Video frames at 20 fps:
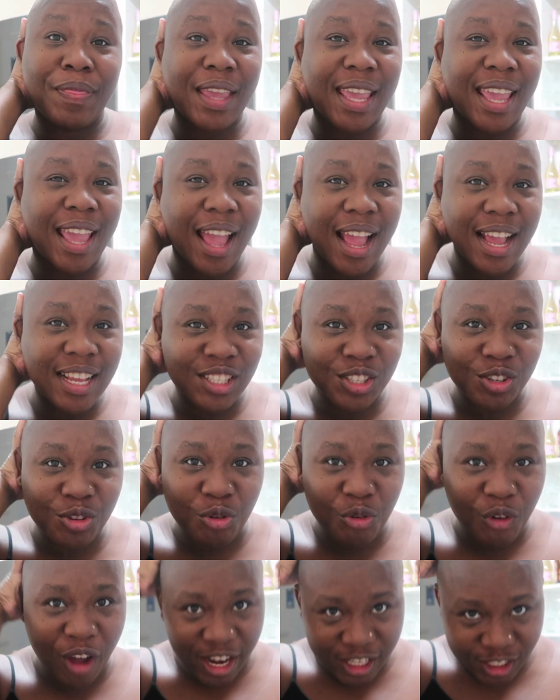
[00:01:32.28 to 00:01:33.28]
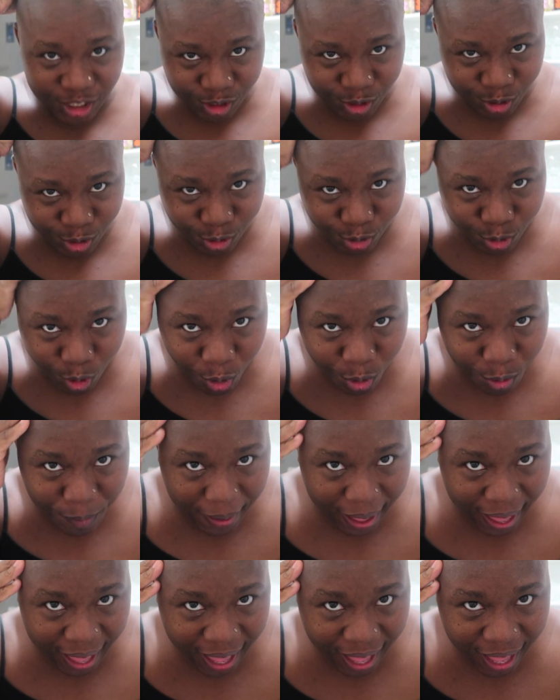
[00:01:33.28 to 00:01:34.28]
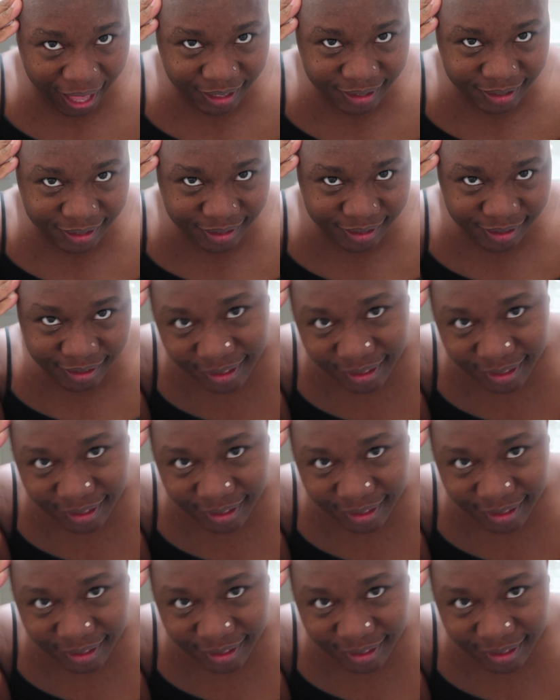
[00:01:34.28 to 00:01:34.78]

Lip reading: The hair scratch so bad.